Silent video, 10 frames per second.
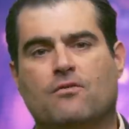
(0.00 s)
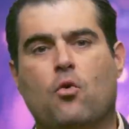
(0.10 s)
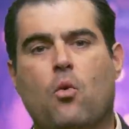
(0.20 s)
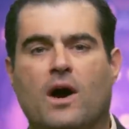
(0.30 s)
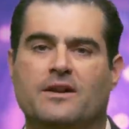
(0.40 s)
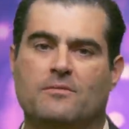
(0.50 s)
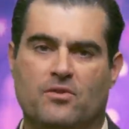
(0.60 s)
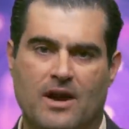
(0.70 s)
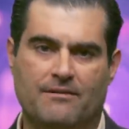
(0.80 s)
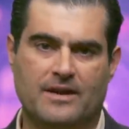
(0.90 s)
of quantum
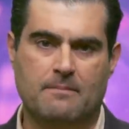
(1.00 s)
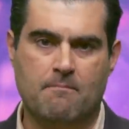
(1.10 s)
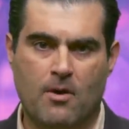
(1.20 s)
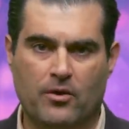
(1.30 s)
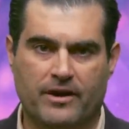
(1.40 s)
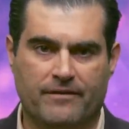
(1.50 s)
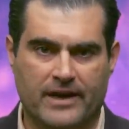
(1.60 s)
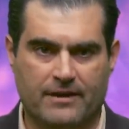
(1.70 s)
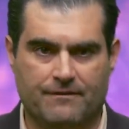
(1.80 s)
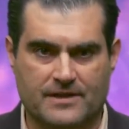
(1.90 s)

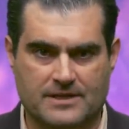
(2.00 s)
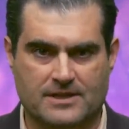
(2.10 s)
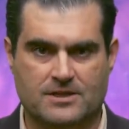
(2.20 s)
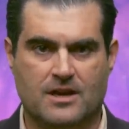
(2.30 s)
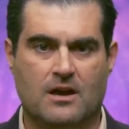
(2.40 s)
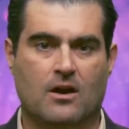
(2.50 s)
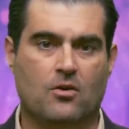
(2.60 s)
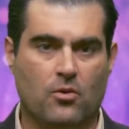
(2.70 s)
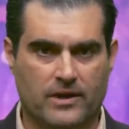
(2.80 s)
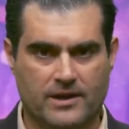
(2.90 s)
gravity-motivated physics,
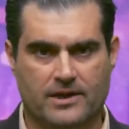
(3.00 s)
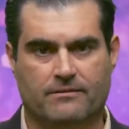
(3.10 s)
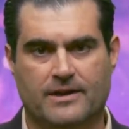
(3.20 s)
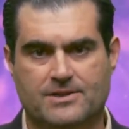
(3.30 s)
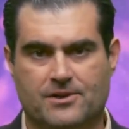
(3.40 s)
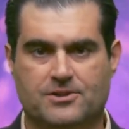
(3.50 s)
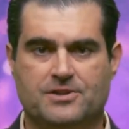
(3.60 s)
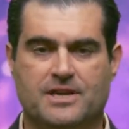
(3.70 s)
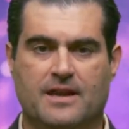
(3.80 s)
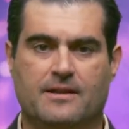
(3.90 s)
according to the
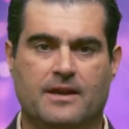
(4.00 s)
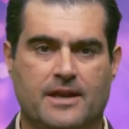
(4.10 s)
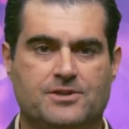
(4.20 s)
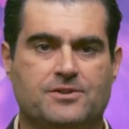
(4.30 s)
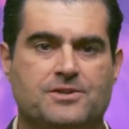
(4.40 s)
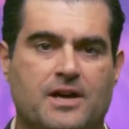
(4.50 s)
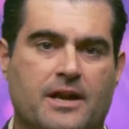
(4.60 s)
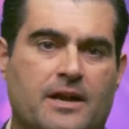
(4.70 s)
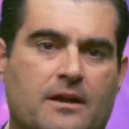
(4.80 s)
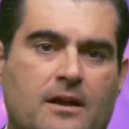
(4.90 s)
researchers in the Nature
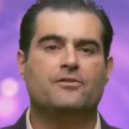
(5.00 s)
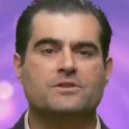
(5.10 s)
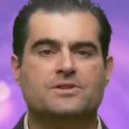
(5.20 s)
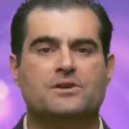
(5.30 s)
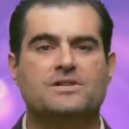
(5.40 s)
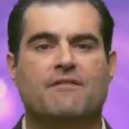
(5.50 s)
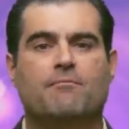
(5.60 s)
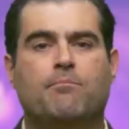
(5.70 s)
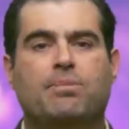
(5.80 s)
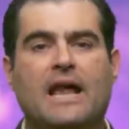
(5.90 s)
study. The results have